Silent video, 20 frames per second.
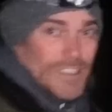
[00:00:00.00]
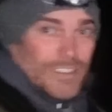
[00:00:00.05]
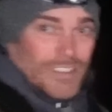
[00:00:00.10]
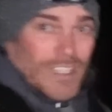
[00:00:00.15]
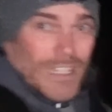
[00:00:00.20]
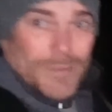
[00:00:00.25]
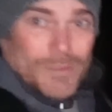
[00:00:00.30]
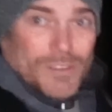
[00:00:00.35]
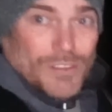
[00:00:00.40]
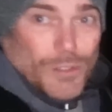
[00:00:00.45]

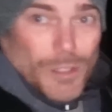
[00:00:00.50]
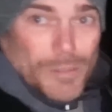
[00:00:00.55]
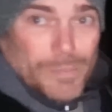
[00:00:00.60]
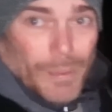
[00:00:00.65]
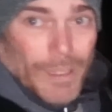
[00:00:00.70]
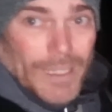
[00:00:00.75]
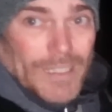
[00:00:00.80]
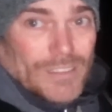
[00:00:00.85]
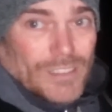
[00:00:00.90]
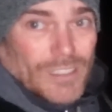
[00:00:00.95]
same squid
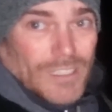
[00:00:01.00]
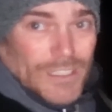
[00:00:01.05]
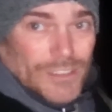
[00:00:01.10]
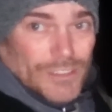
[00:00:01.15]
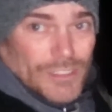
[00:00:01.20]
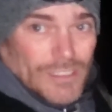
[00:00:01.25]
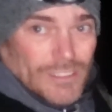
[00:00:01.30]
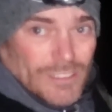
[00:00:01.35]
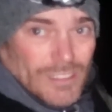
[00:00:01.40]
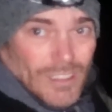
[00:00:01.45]
bait, so
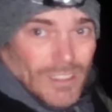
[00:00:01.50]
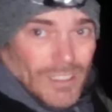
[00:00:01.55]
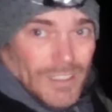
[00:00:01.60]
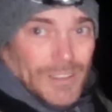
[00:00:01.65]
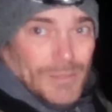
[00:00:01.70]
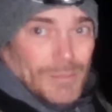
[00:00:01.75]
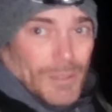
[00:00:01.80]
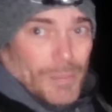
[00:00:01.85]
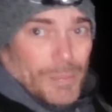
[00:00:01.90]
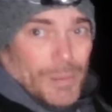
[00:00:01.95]
literally tightened
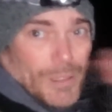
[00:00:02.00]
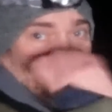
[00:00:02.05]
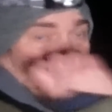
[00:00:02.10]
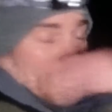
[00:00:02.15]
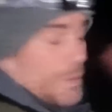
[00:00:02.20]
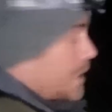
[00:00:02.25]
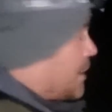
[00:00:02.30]
them up a little bit